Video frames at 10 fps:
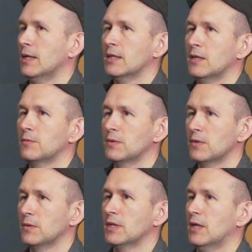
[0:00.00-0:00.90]
and can we
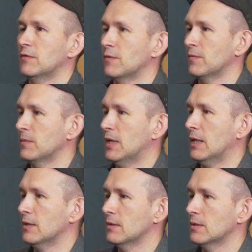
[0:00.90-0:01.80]
really recover from
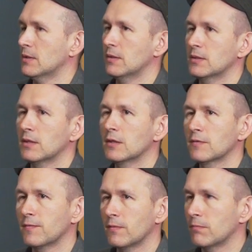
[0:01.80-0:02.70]
that? So there's a
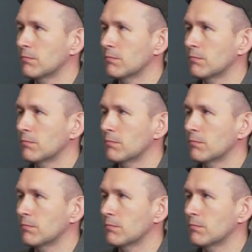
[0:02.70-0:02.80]
lot of